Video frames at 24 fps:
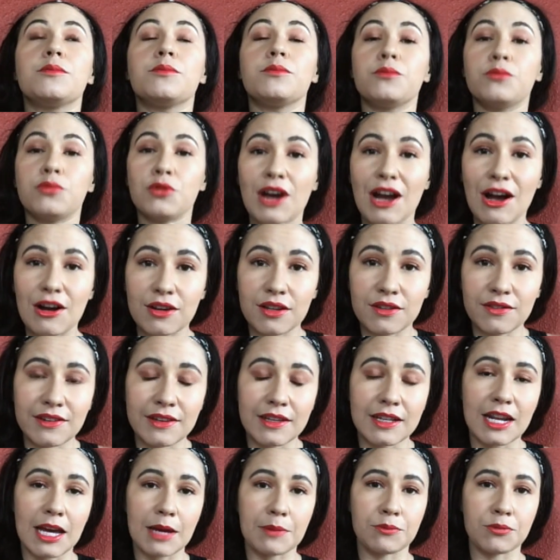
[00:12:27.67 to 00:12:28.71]
proud of it.
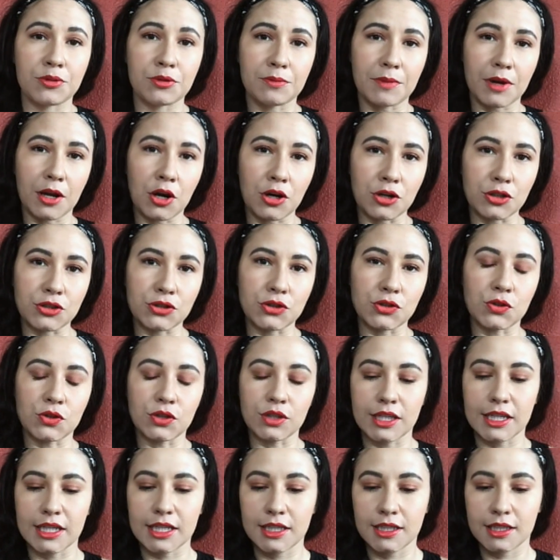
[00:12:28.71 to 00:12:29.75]
I put my heart and soul in
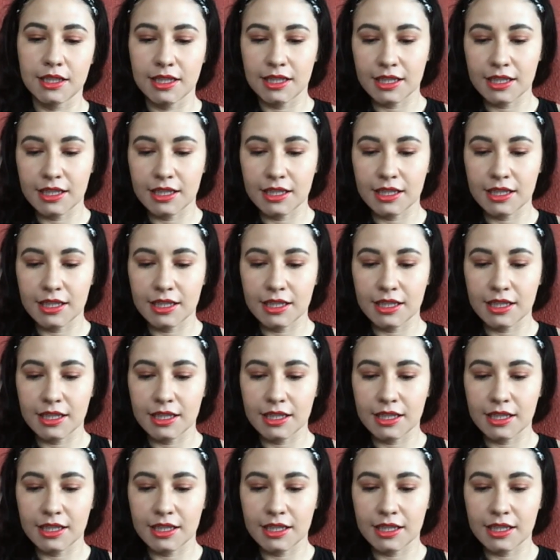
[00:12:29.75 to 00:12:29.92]
it.